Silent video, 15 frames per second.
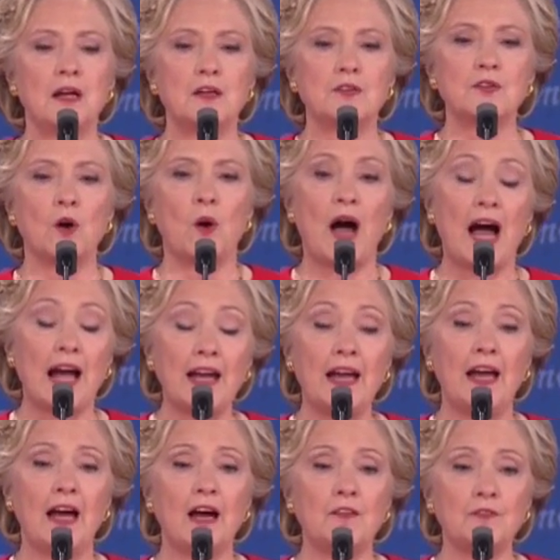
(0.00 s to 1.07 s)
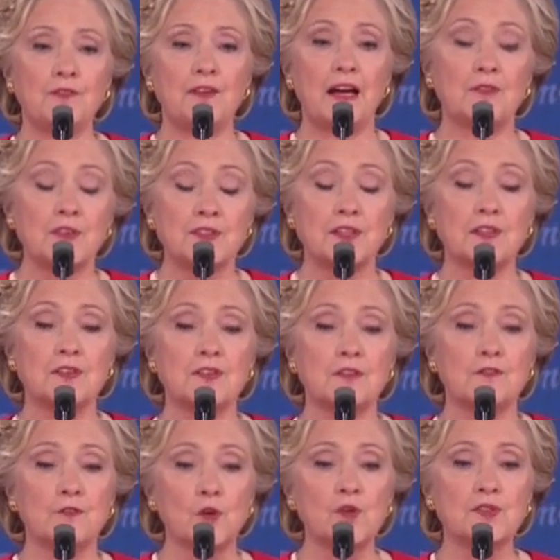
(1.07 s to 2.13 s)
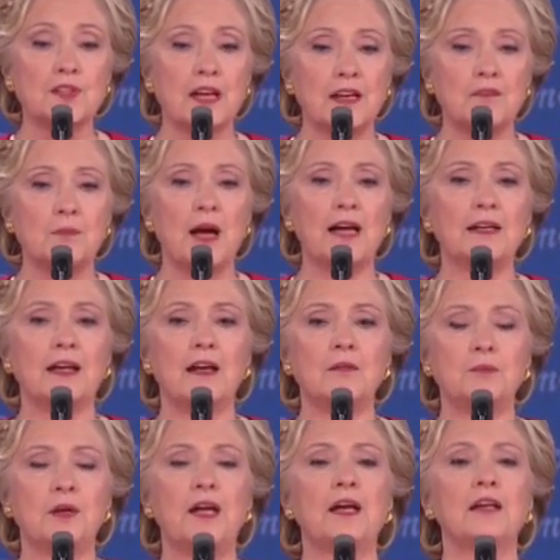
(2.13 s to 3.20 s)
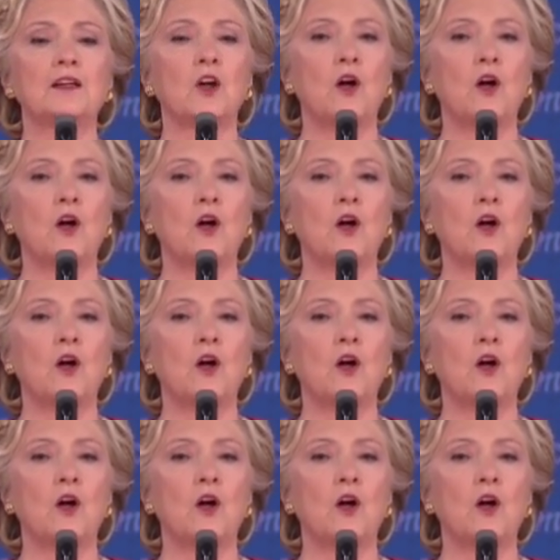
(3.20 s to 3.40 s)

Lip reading: So I have, ever since the first day of my campaign,